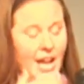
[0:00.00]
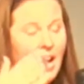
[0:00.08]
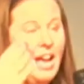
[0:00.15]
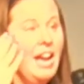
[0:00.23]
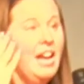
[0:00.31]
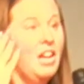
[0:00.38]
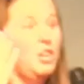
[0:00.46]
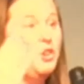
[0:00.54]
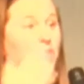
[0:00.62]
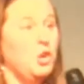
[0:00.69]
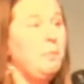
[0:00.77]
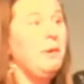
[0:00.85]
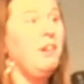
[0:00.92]
a
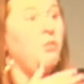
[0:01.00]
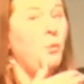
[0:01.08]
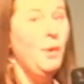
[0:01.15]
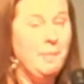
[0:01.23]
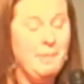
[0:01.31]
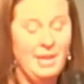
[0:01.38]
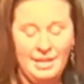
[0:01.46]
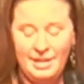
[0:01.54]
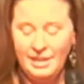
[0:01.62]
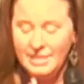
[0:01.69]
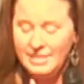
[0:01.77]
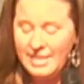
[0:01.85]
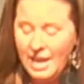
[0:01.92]
group of women
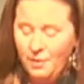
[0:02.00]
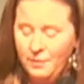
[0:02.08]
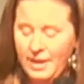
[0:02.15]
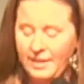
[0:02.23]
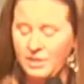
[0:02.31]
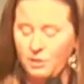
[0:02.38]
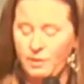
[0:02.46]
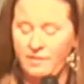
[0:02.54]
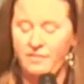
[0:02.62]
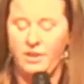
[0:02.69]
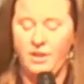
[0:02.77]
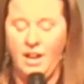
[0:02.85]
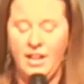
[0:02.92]
down at the
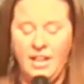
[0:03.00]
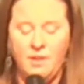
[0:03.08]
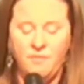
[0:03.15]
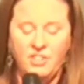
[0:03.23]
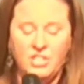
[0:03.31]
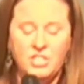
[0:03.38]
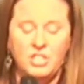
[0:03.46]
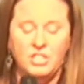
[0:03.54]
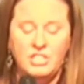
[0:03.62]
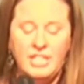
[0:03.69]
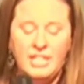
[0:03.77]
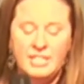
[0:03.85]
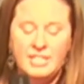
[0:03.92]
river. And verse
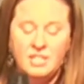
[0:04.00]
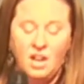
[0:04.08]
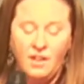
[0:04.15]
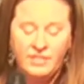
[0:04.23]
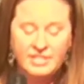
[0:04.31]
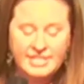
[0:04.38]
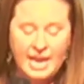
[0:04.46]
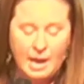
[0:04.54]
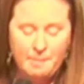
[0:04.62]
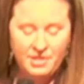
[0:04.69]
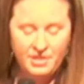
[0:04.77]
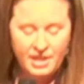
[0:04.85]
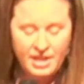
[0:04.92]
13, it says, on the
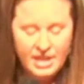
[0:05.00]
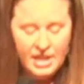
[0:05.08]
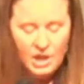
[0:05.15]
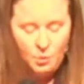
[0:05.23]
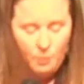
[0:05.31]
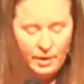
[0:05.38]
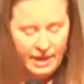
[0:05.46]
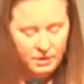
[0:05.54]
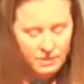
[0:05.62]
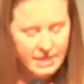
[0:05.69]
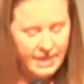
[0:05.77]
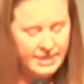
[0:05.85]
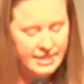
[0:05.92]
Sabbath, he went
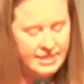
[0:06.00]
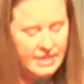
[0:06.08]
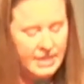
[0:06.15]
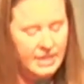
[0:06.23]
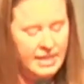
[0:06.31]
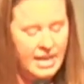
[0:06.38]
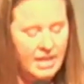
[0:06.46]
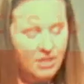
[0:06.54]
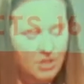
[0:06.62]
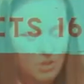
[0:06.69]
outside the city gate to